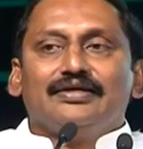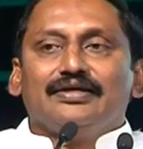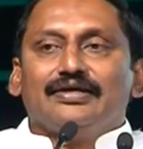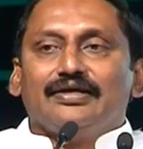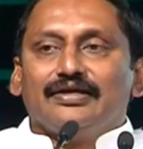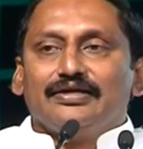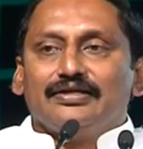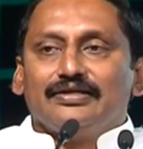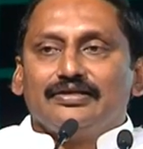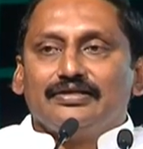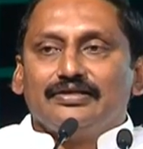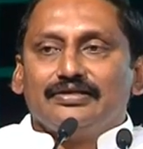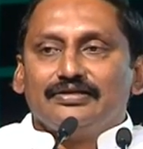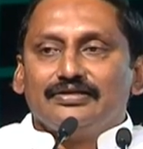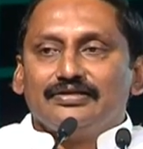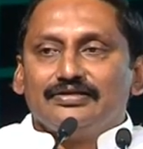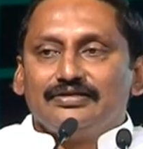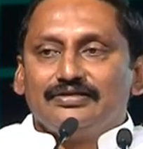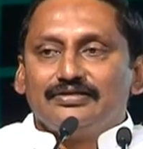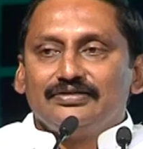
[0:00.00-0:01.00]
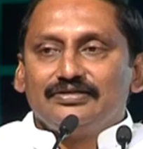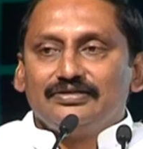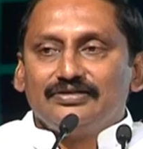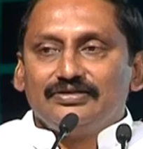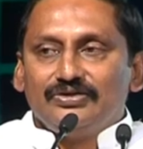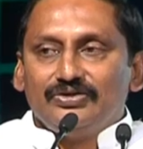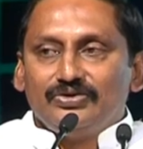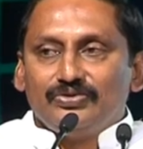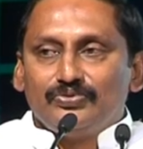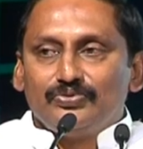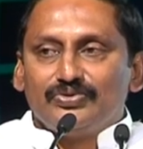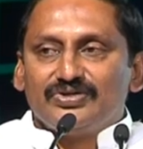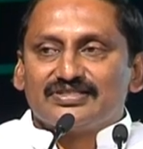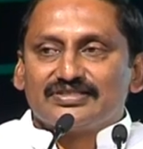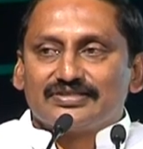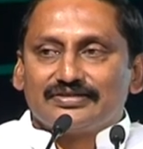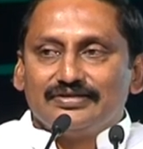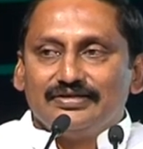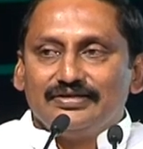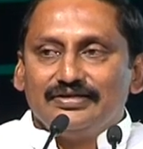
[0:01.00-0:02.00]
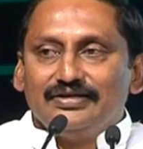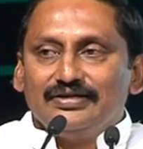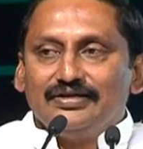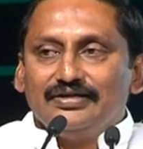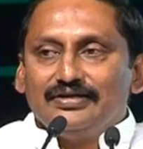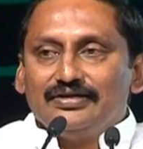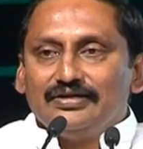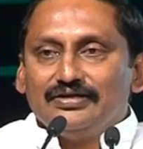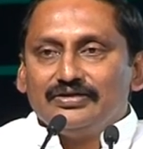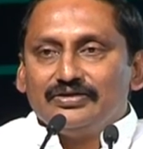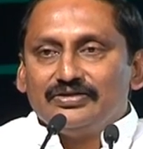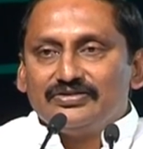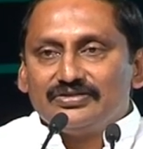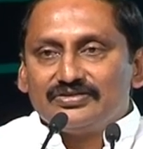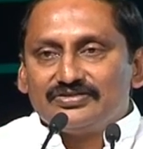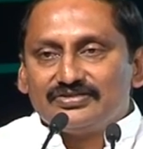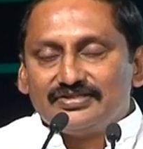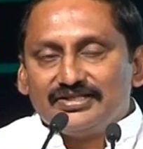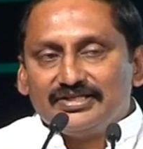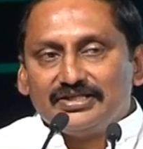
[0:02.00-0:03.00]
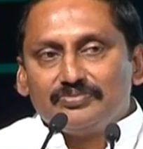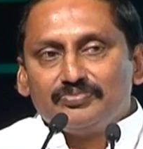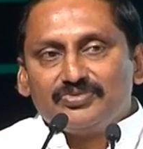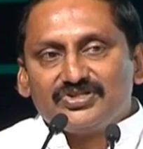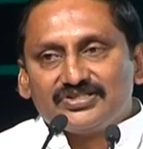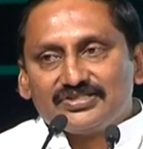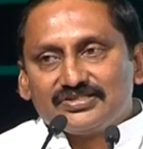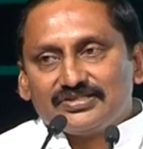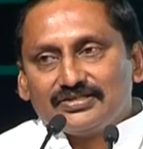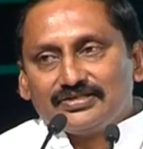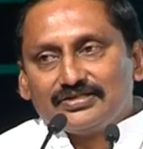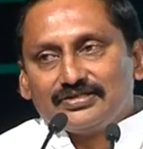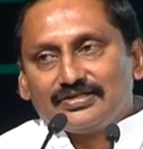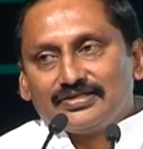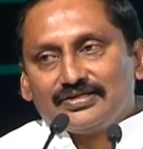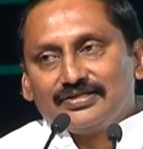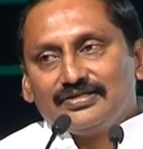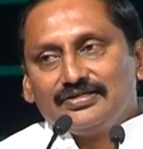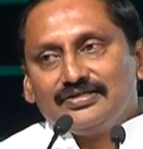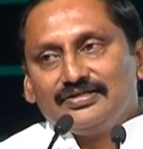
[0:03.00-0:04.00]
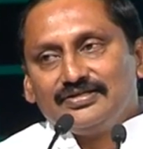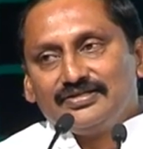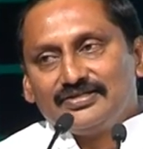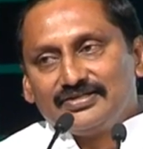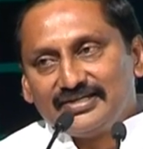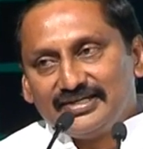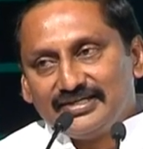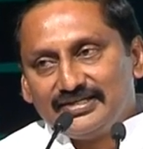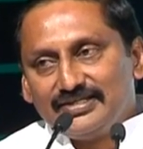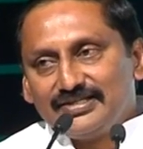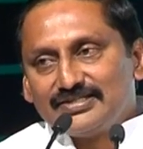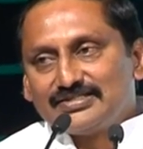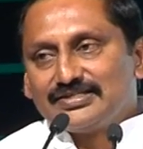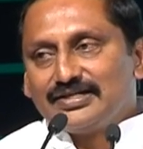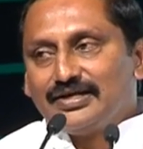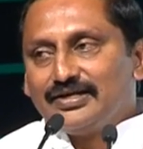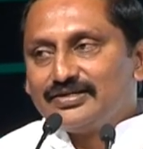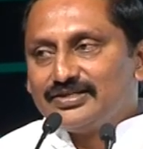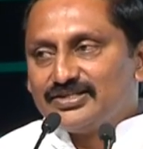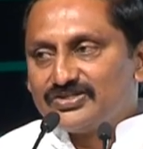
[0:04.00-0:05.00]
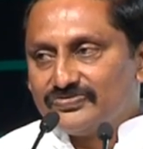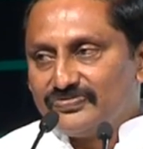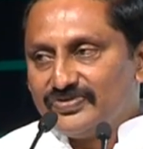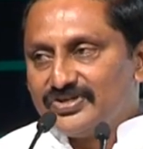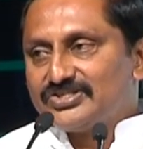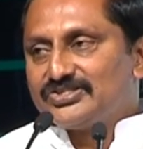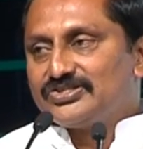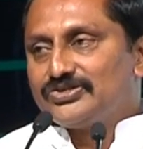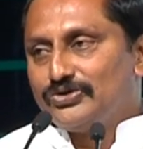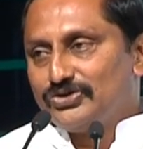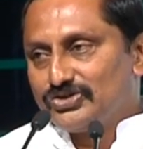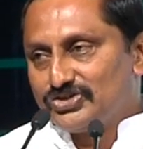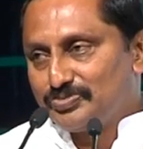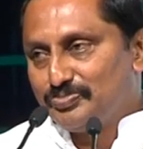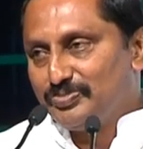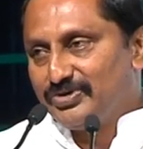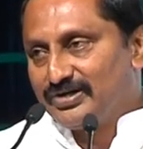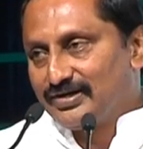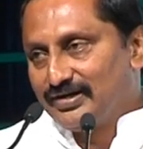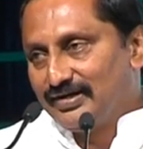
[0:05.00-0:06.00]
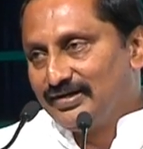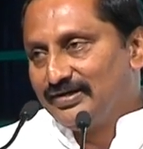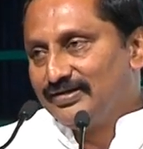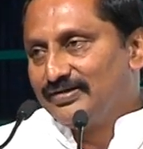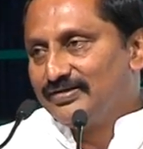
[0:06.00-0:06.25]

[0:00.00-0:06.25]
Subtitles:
and was seeing Mr. Reddy start his first hospital.